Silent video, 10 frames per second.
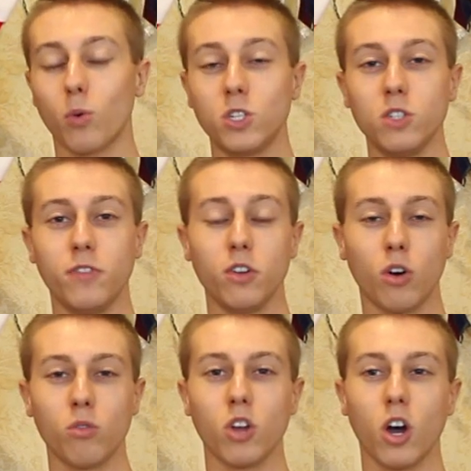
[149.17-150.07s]
which if you
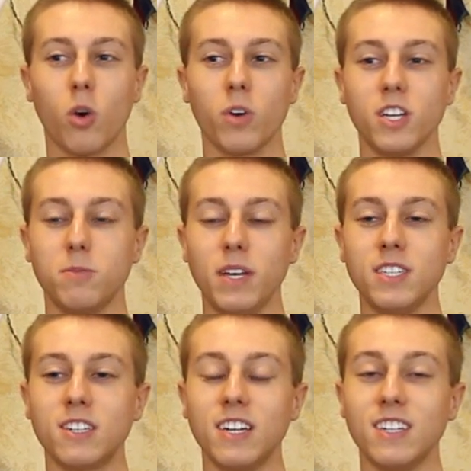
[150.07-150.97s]
don't know is
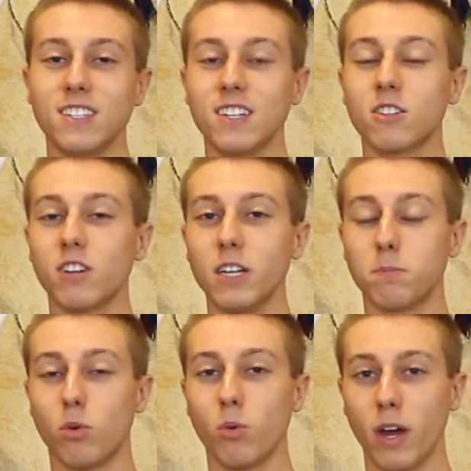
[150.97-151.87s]
basically a
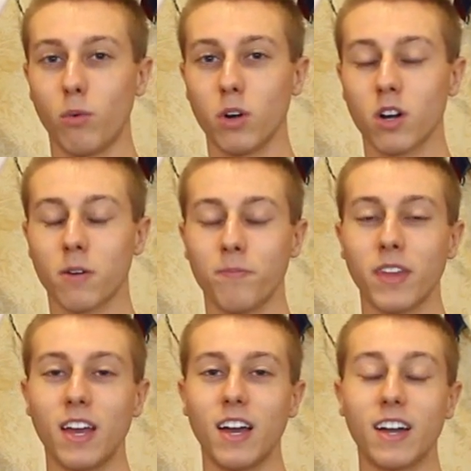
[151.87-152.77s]
decentralized pool network,
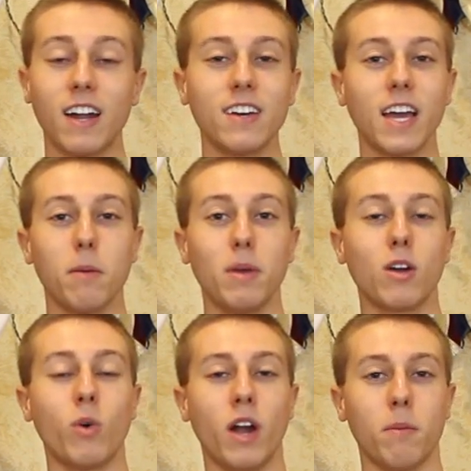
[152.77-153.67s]
kind of like how
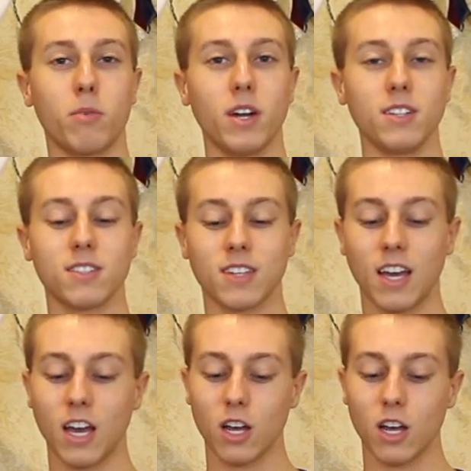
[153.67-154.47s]
Bitcoin operates.